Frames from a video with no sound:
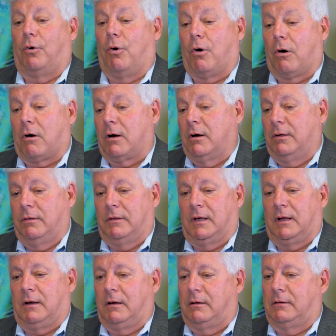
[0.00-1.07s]
or
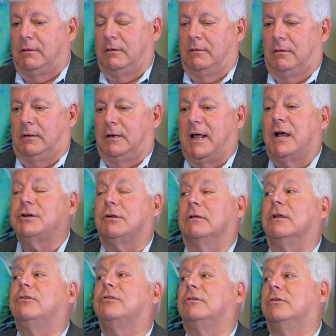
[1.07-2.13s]
that the
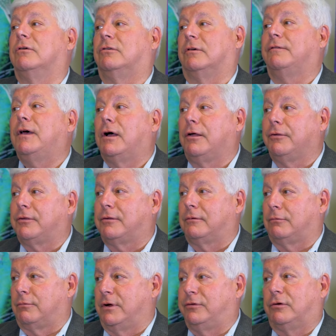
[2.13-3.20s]
National Institutes of Health
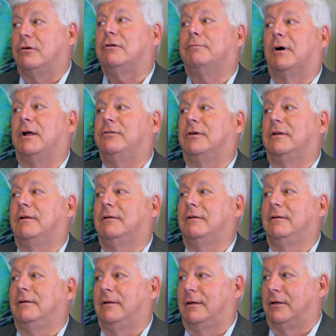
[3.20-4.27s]
research budget
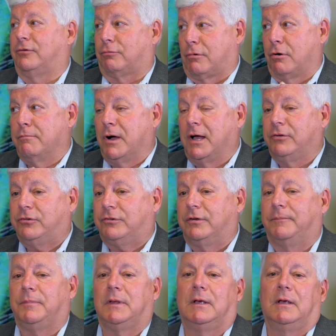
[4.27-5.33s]
is
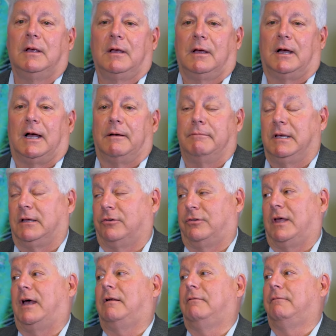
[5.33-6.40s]
robust,
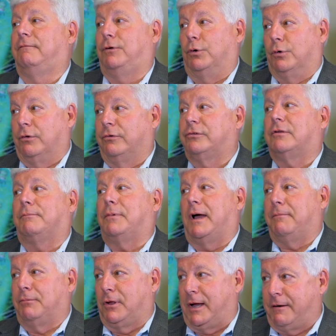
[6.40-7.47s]
because that fuels the
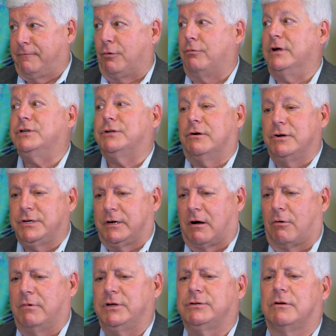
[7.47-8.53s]
pipeline for research in
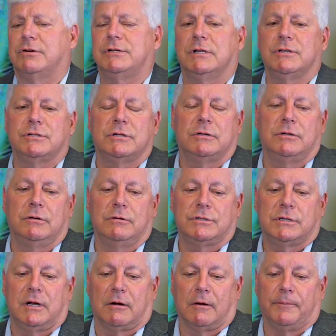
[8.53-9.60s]
our research
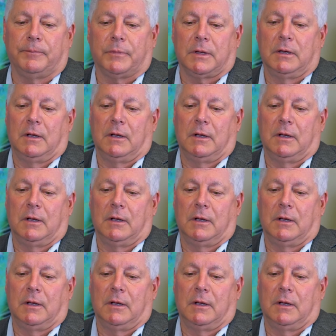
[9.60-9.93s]
institutes here,